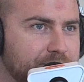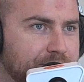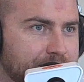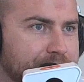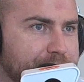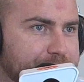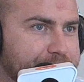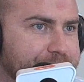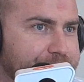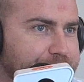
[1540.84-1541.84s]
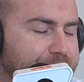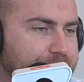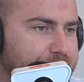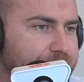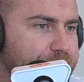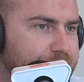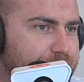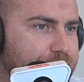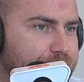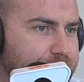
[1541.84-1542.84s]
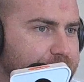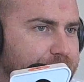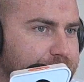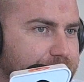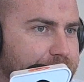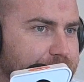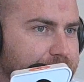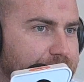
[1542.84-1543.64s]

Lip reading: yeah, you got to develop this book. You got to do it, not me.